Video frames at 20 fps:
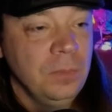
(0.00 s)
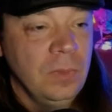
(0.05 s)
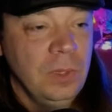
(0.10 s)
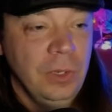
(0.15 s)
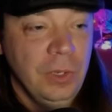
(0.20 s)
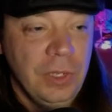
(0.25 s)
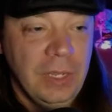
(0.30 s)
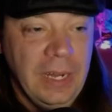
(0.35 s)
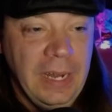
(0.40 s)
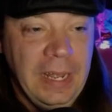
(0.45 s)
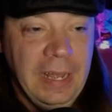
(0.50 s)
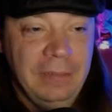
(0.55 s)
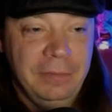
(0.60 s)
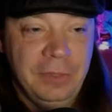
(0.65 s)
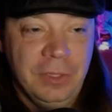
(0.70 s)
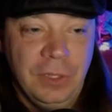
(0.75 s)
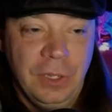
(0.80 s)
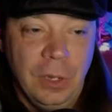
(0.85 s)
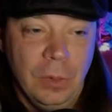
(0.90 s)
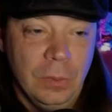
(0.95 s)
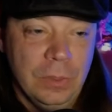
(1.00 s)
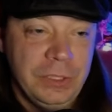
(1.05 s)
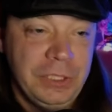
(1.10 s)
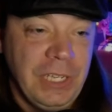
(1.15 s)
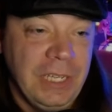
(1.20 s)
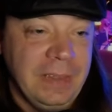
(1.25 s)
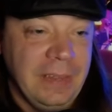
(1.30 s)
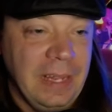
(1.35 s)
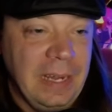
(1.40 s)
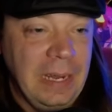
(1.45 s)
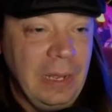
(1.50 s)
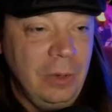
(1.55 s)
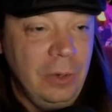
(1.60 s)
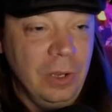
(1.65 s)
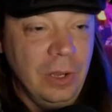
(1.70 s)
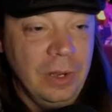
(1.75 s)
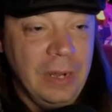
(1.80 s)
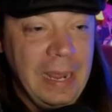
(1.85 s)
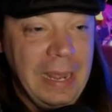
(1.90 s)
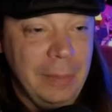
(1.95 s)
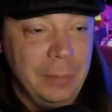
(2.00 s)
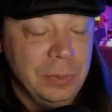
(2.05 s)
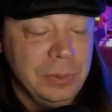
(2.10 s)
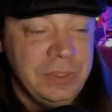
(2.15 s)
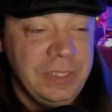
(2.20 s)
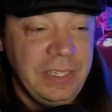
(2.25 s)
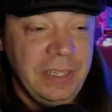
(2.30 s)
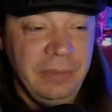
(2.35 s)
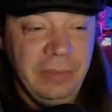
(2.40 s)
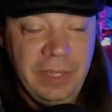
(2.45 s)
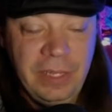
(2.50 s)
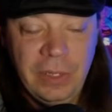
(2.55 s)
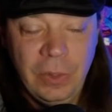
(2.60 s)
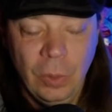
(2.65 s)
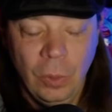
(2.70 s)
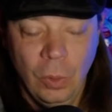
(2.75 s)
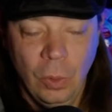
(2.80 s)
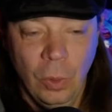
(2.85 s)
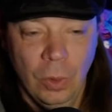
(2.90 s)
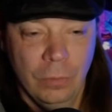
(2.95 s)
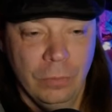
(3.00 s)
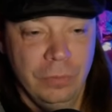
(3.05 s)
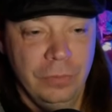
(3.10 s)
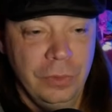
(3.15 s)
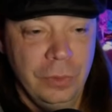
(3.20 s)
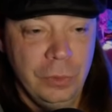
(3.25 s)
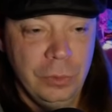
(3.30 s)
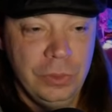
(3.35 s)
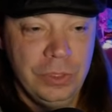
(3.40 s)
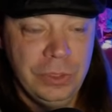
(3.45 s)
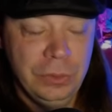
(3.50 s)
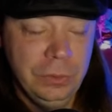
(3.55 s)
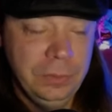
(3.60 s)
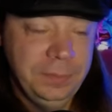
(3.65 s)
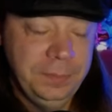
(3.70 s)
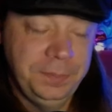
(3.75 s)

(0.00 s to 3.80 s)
you're going to have to go and check that out on Apple TV or Vudu.